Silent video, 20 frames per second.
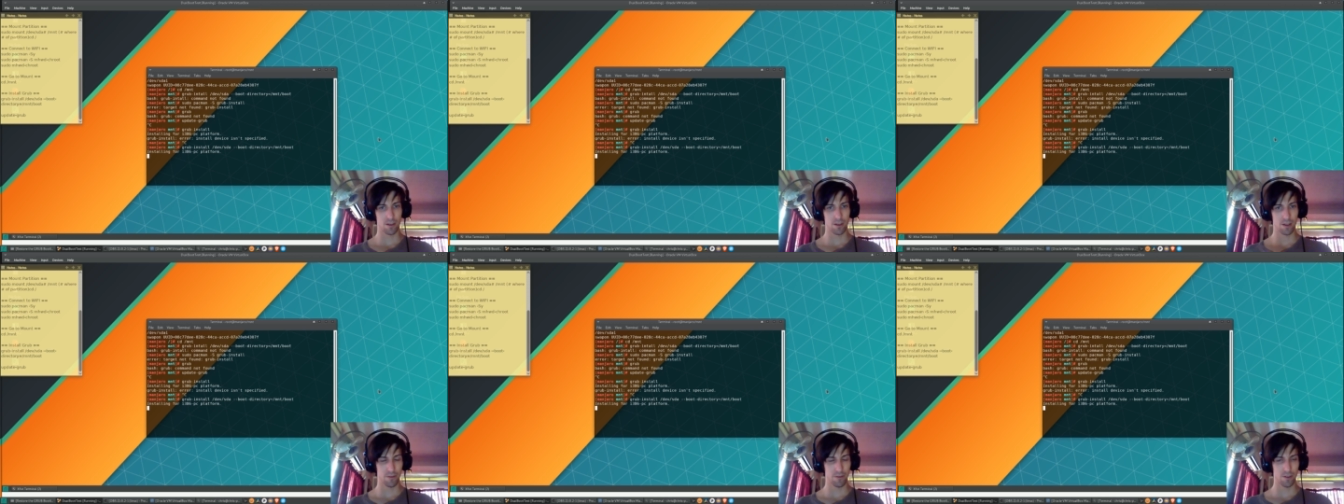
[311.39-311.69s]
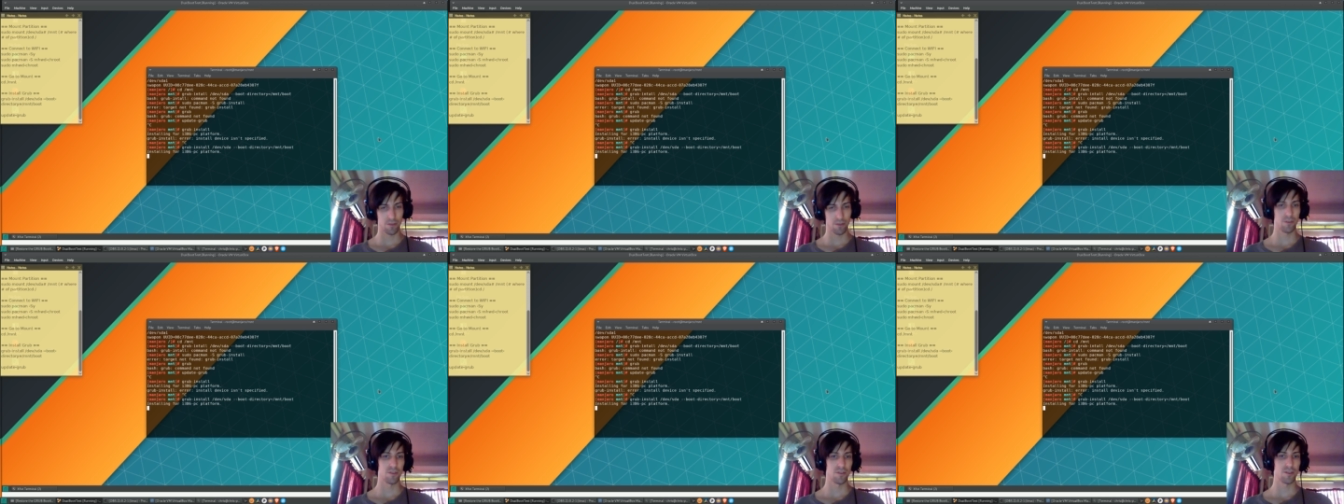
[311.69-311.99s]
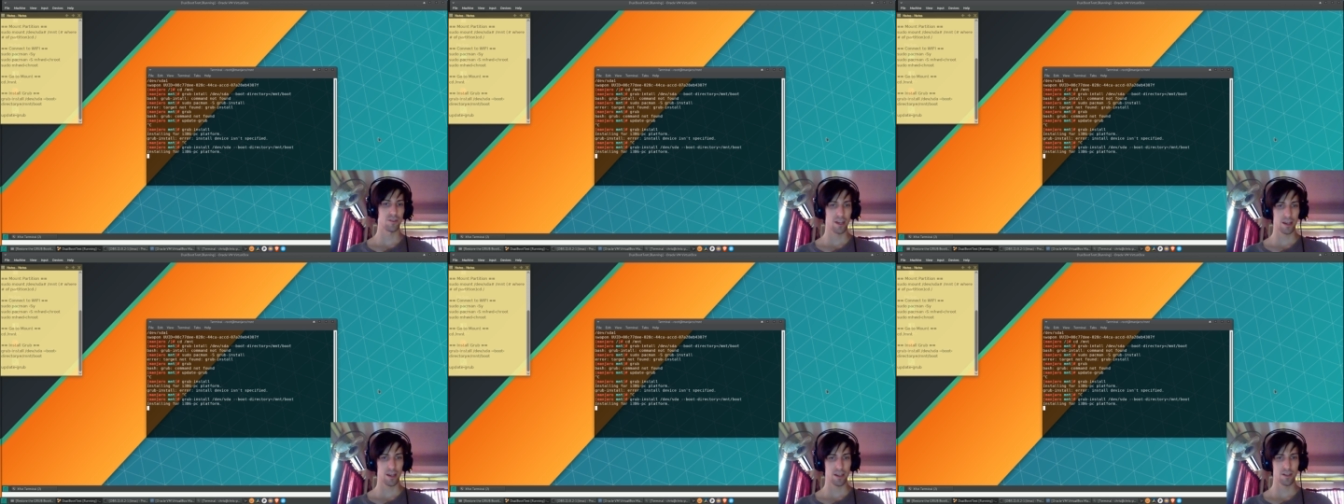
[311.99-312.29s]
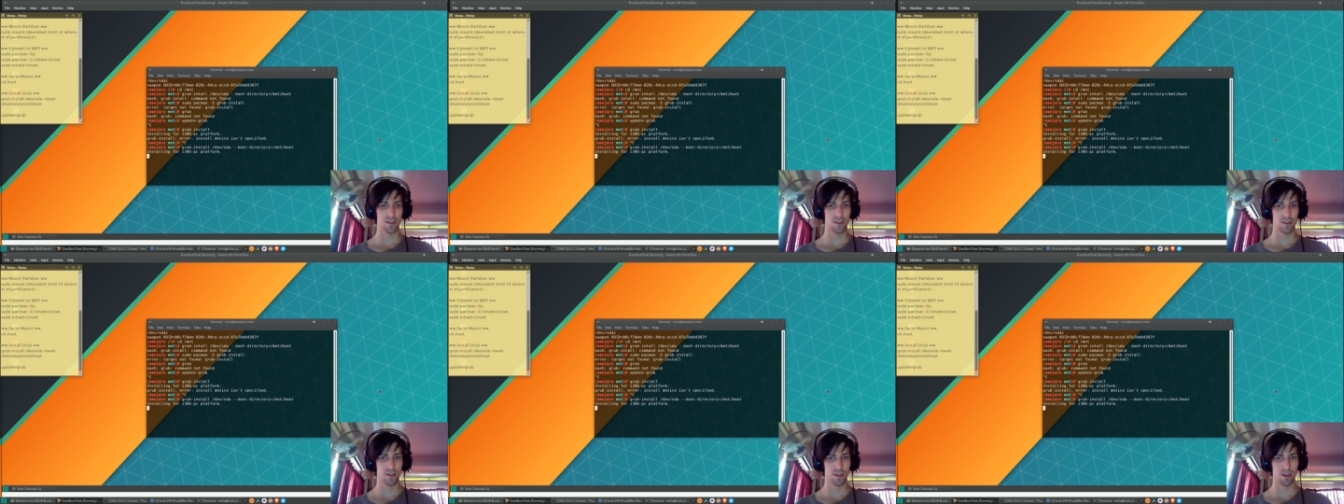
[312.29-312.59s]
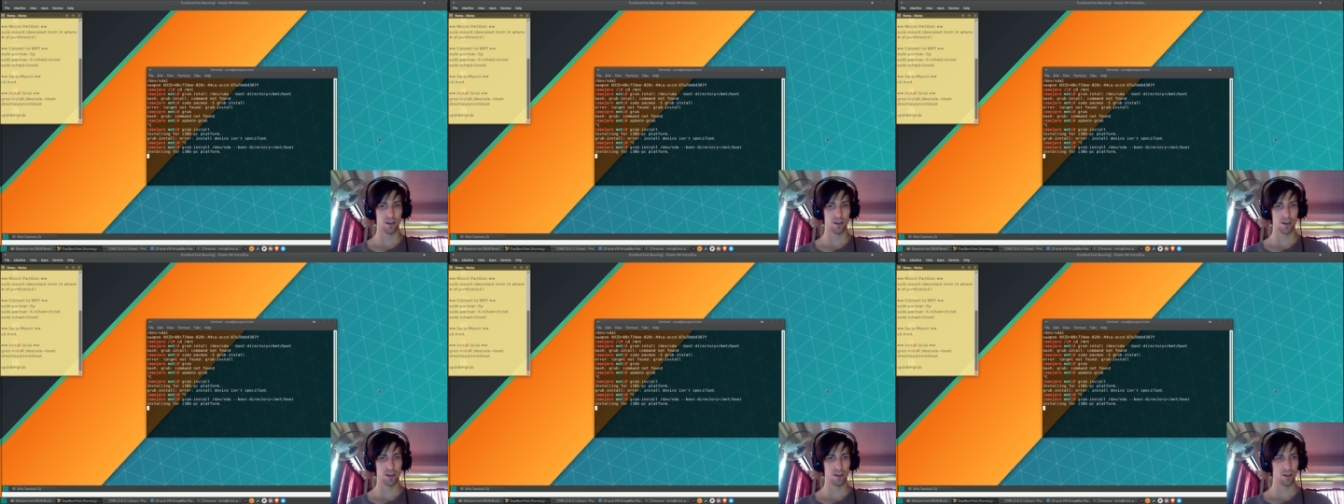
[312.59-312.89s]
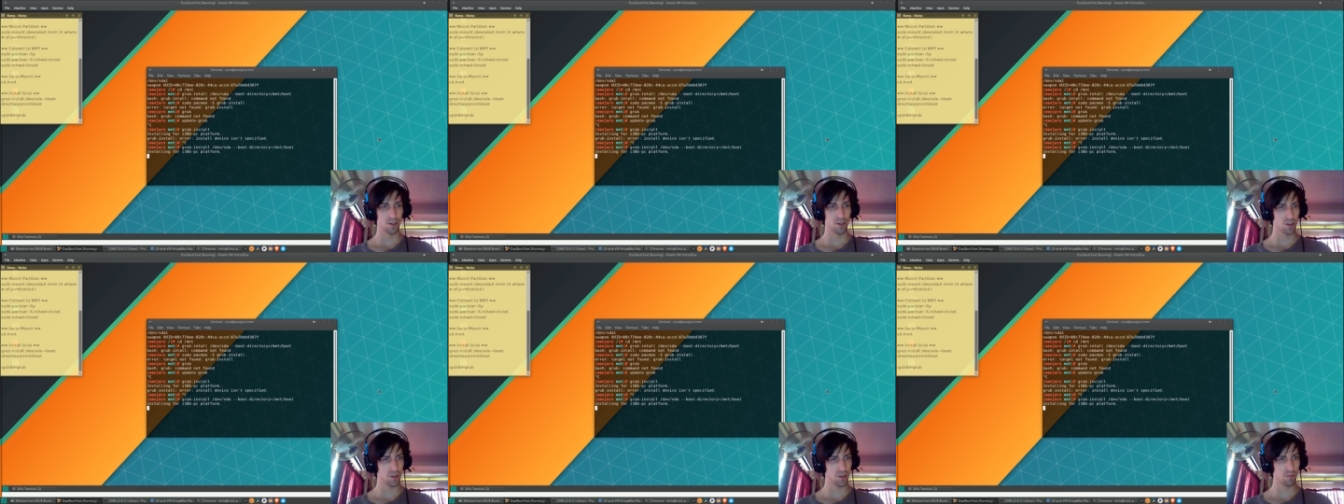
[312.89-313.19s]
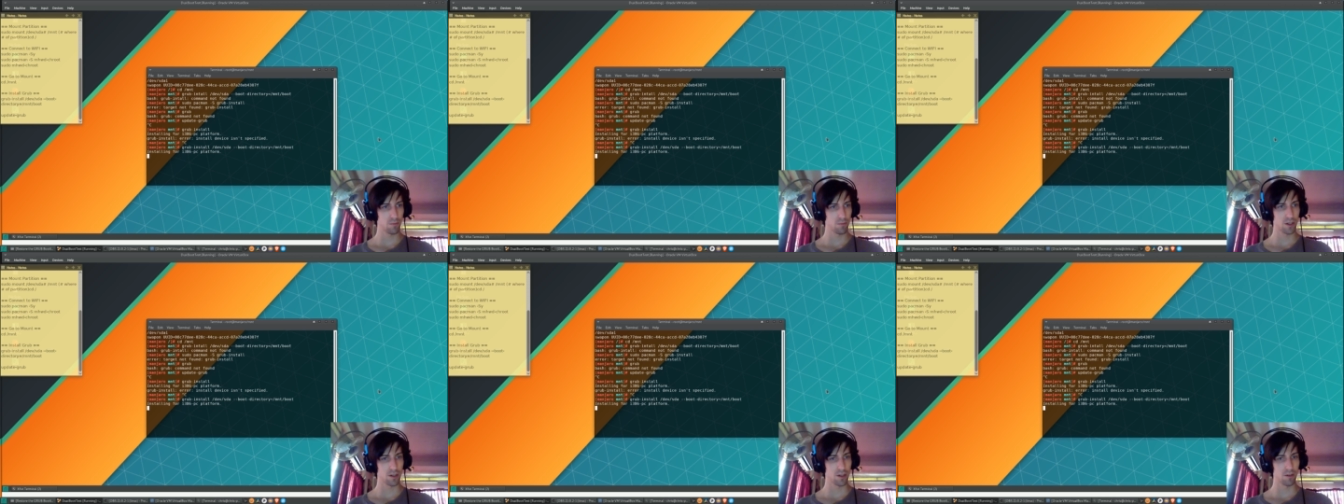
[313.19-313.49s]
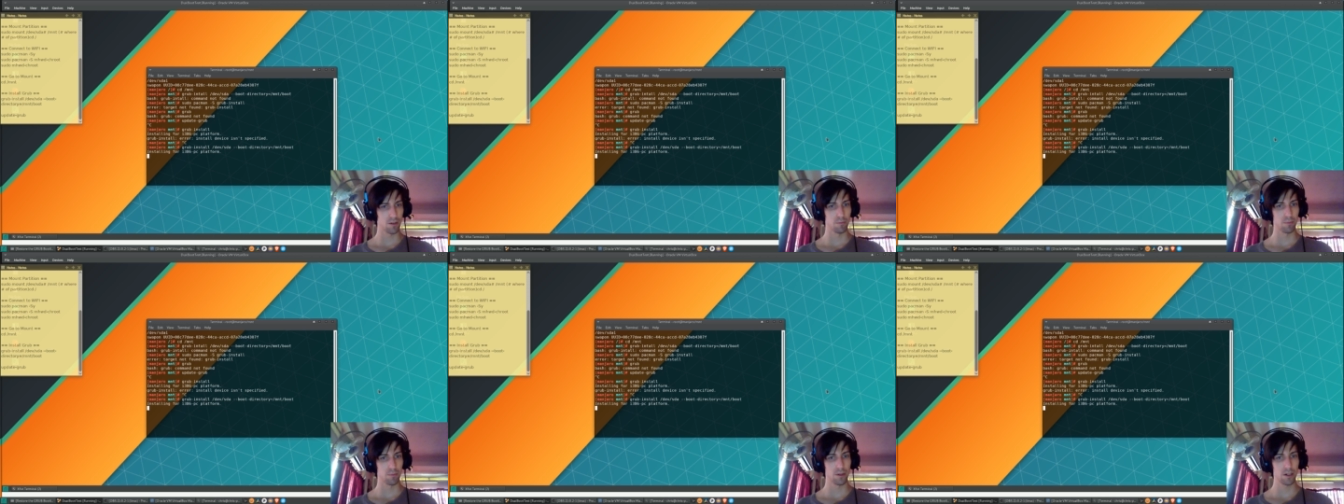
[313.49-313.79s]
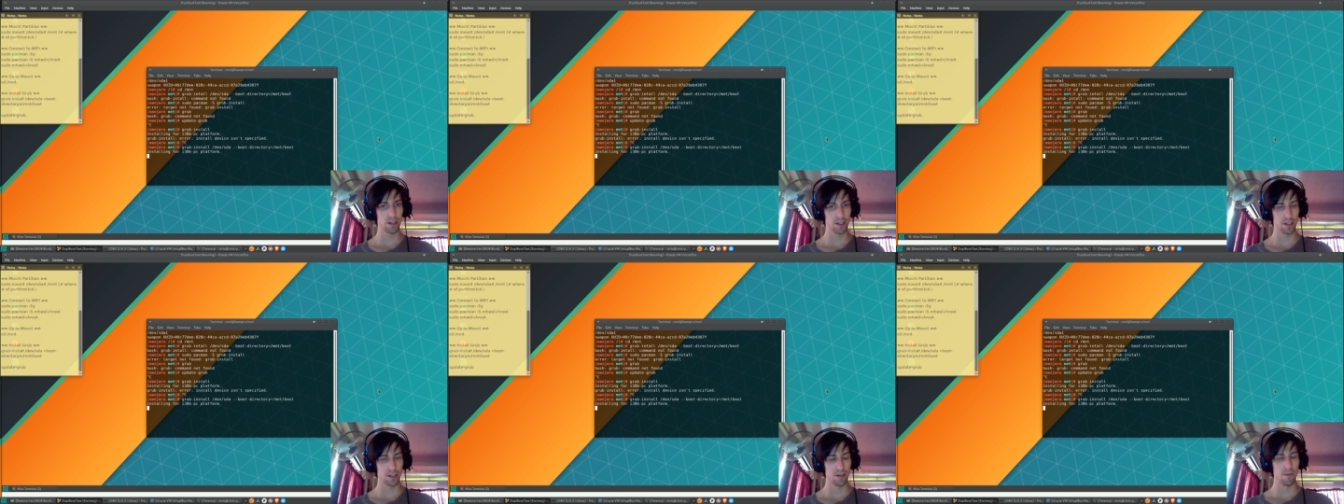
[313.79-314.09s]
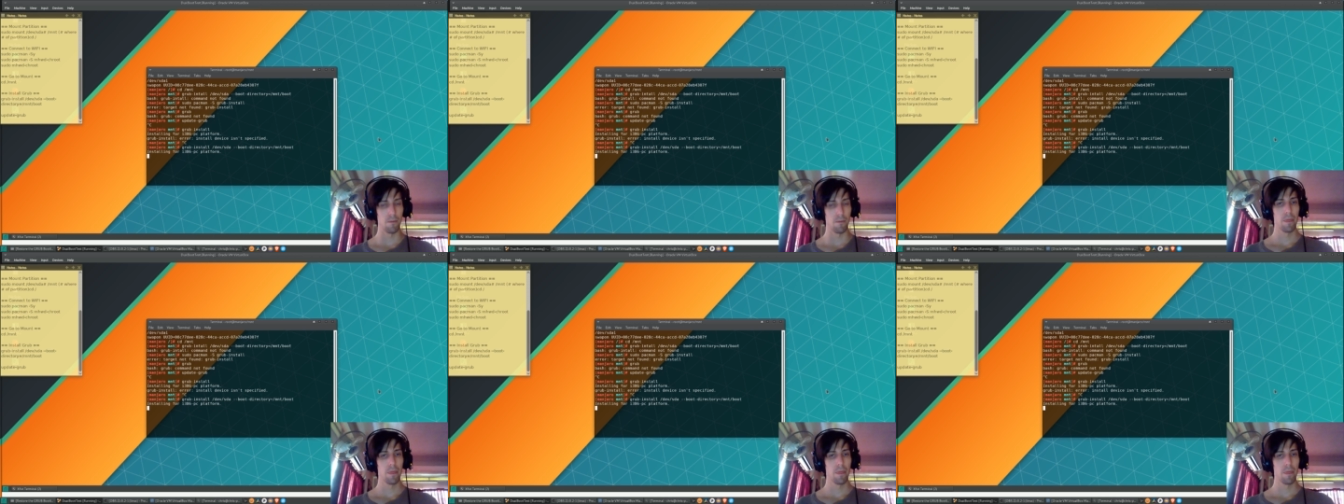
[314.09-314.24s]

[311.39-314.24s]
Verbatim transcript: Give it a few seconds and it should be complete.